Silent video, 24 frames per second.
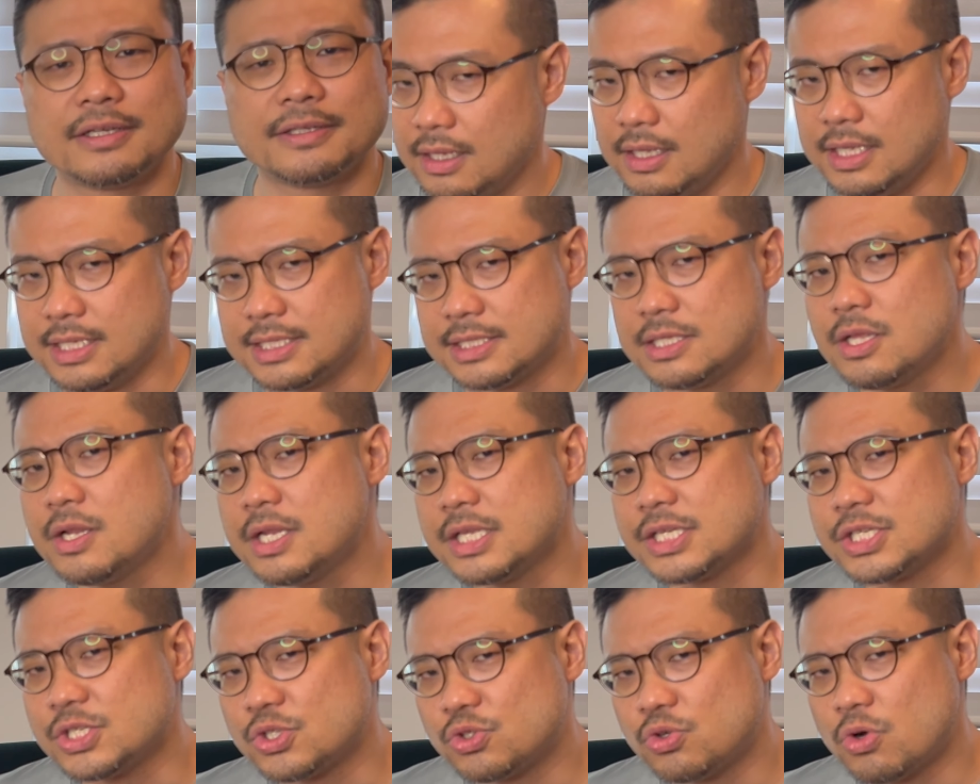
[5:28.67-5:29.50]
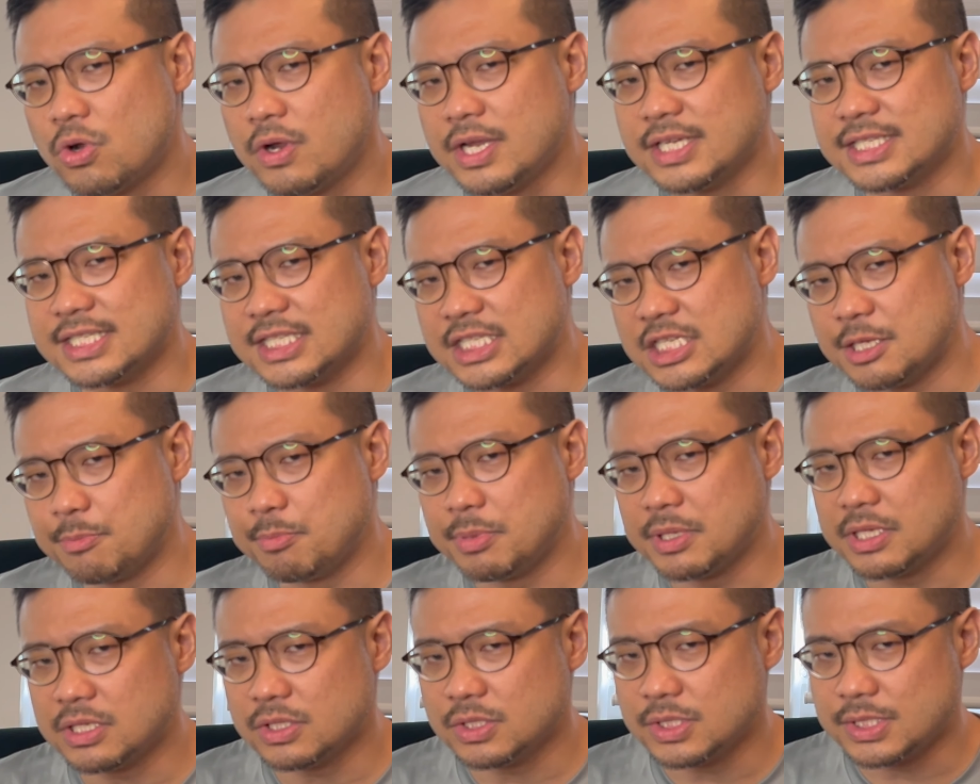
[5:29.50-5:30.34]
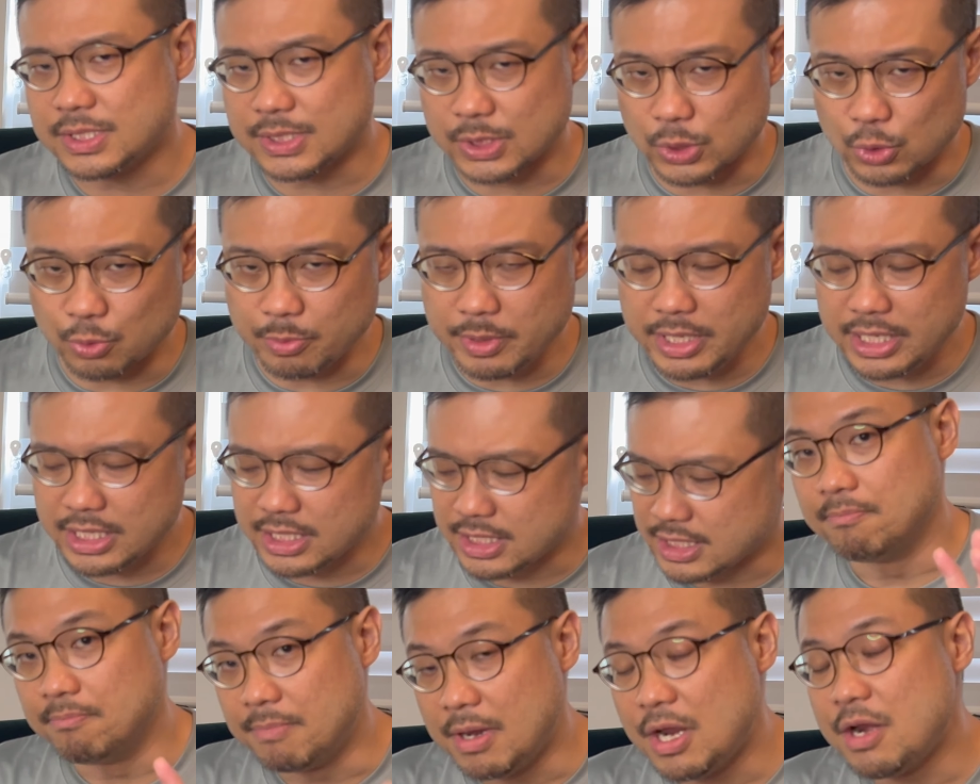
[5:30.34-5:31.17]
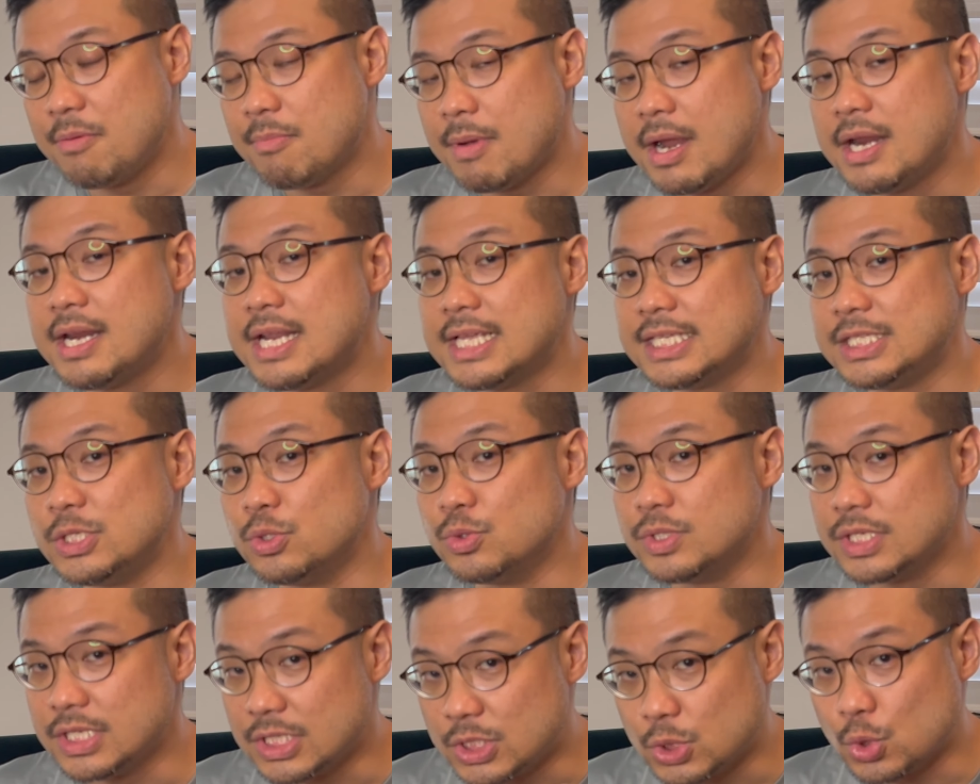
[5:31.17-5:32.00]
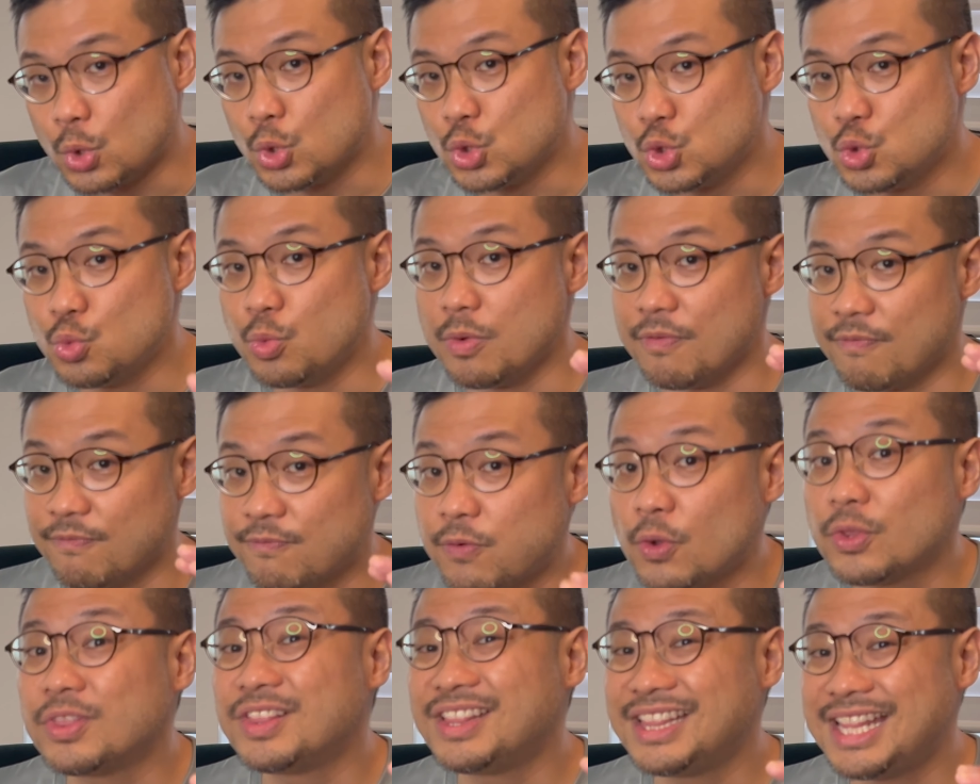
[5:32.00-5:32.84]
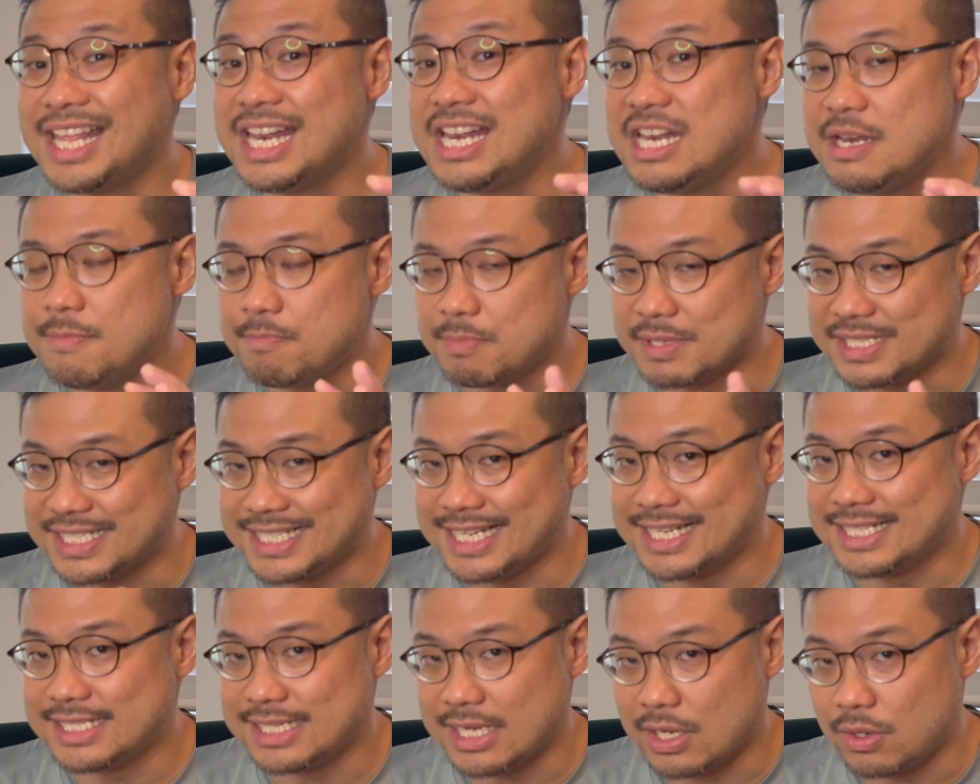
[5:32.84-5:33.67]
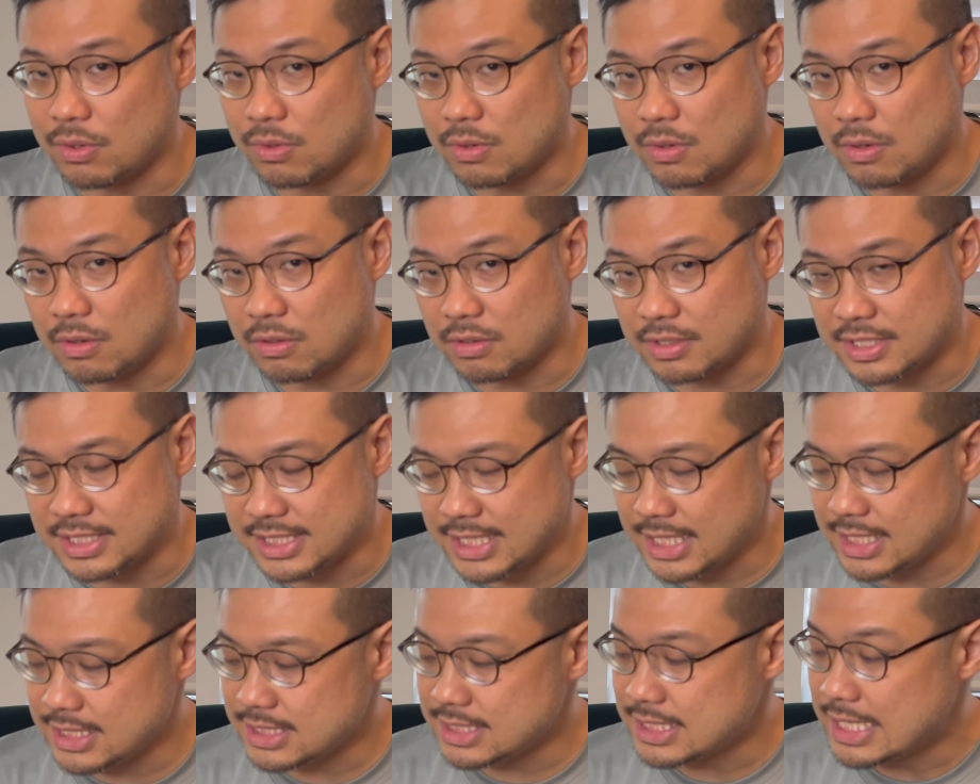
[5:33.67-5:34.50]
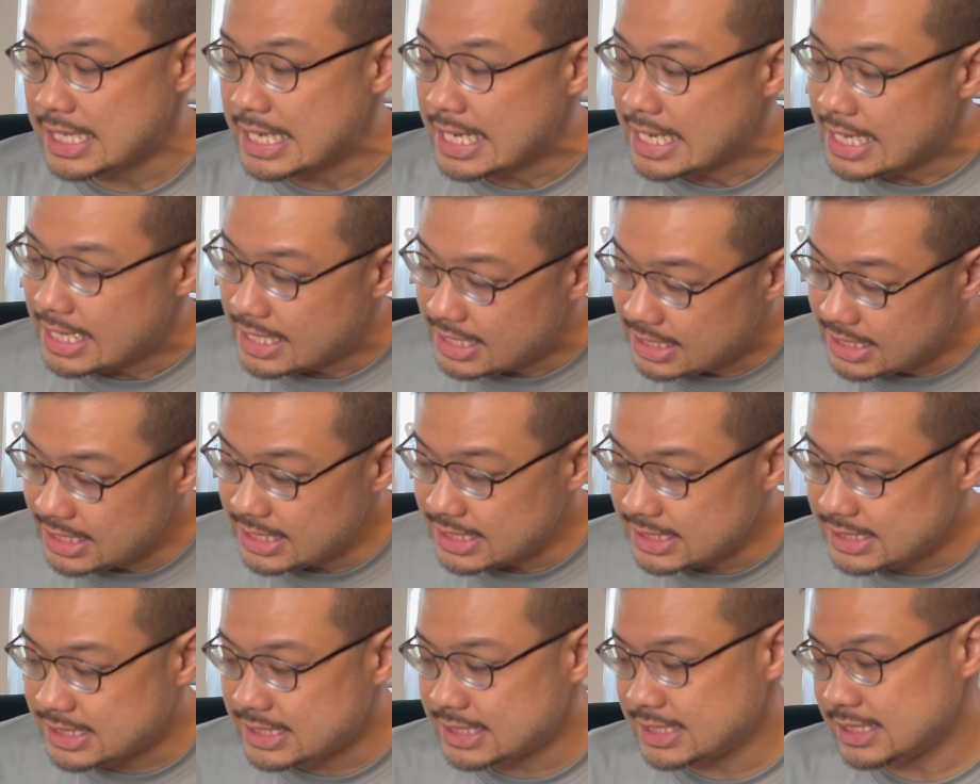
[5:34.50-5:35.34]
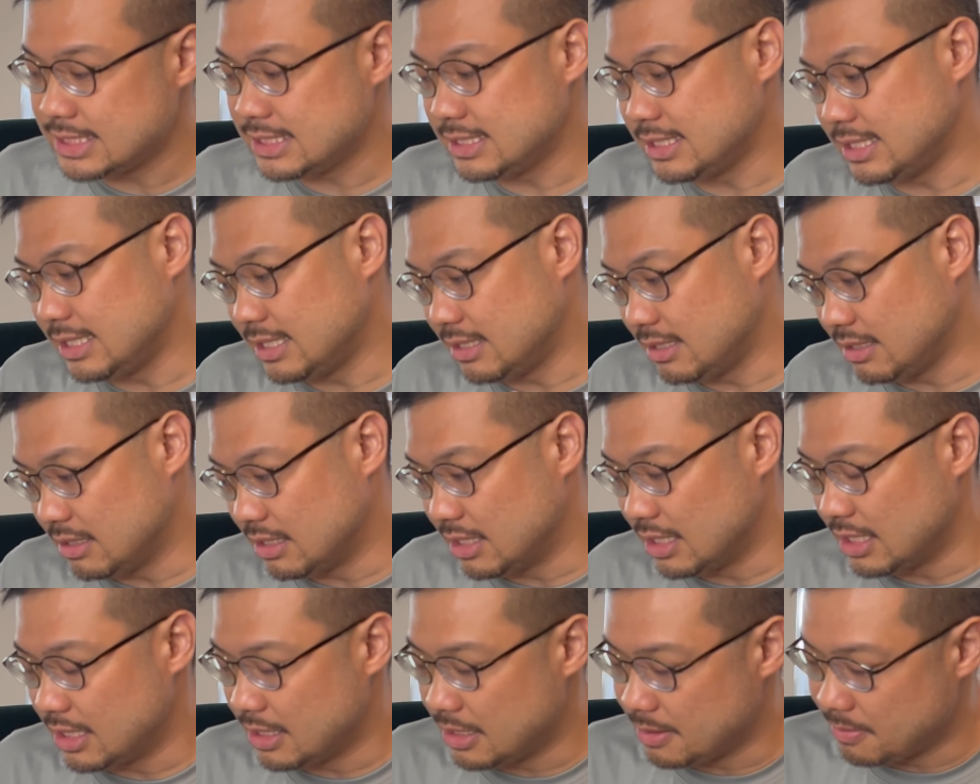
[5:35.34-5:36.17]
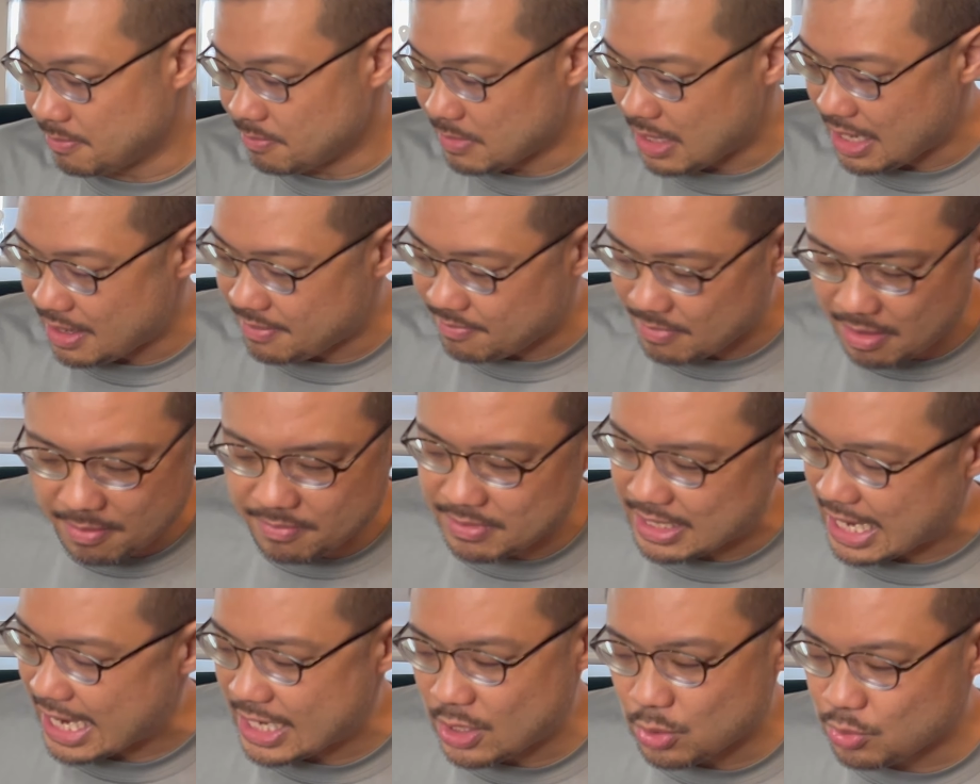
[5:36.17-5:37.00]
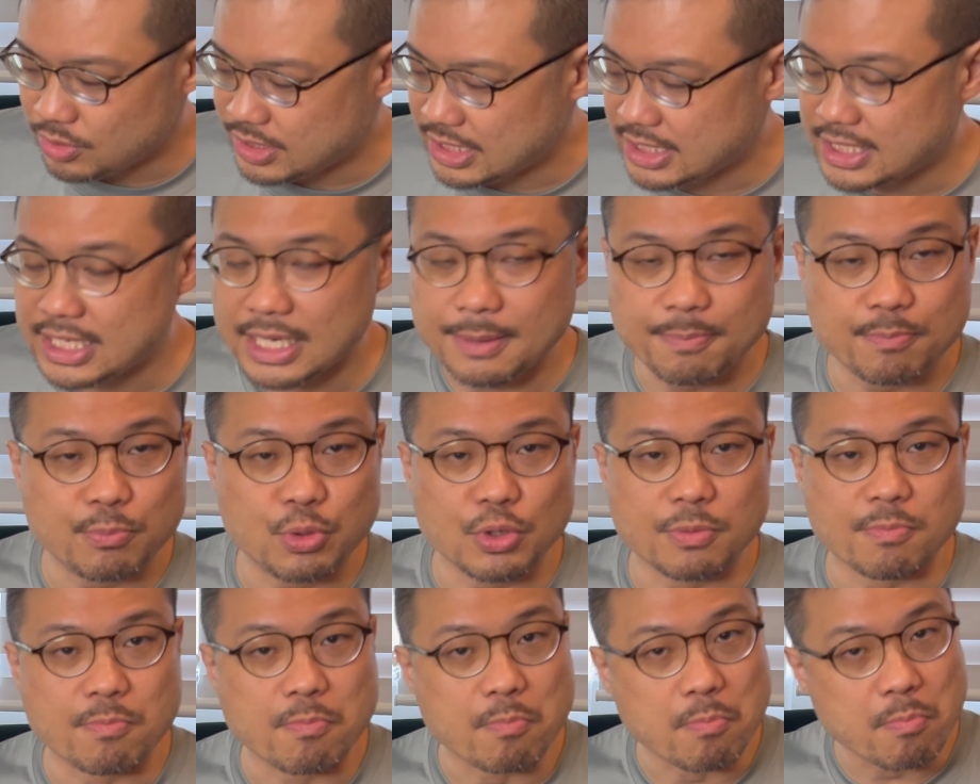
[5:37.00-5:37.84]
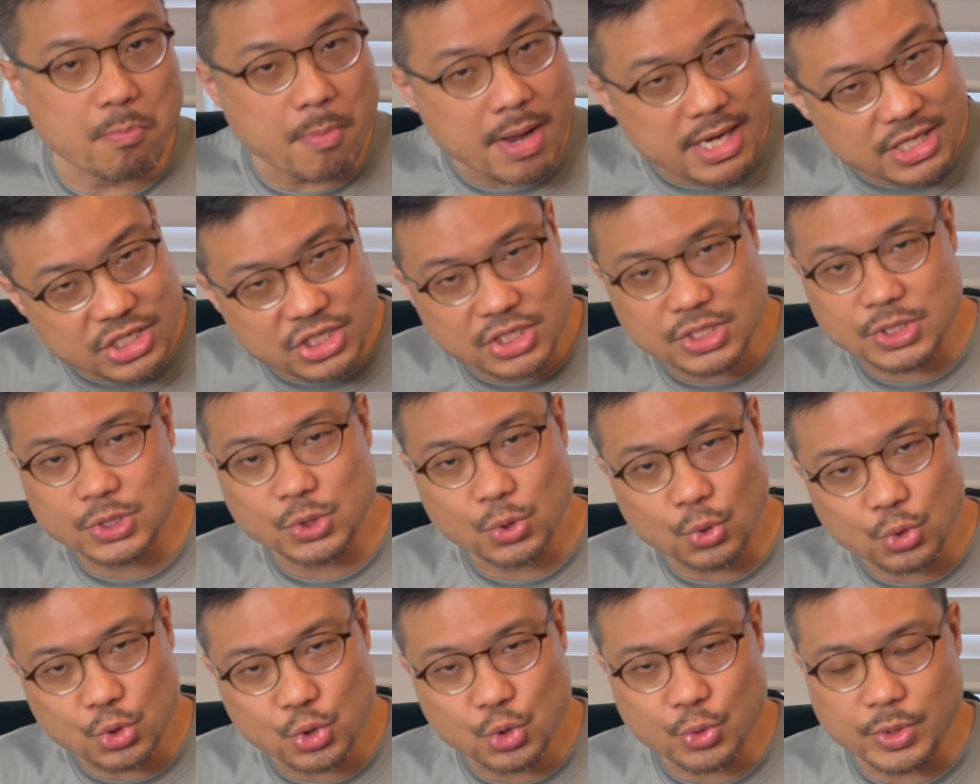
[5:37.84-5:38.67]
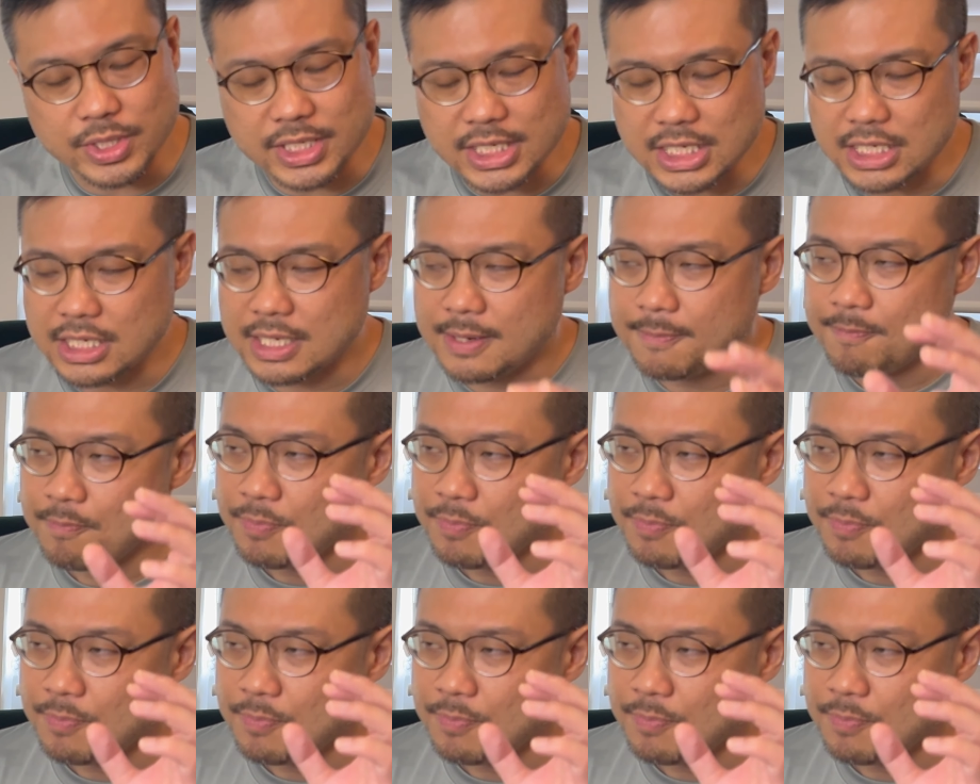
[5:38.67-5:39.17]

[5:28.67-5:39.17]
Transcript: It's not as strong as a typical somic. Bear in mind that's using soju with 14% alcohol content. This, I don't think they put much soju in it.